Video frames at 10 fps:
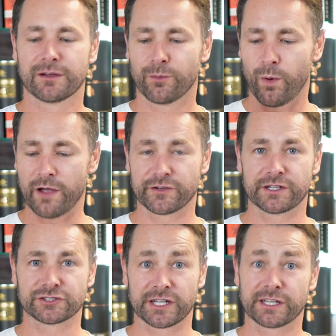whatever
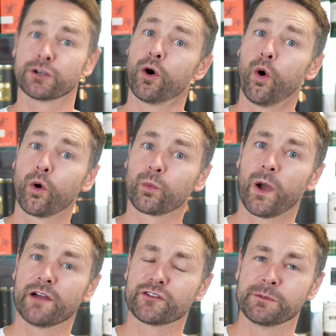you're drinking or
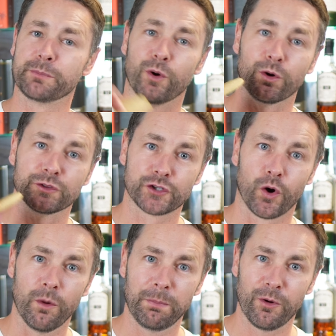whatever you put on
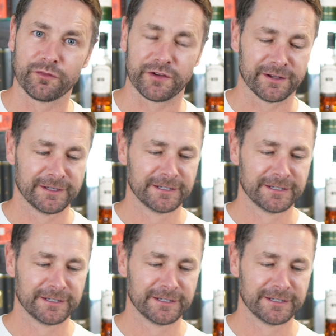top of it.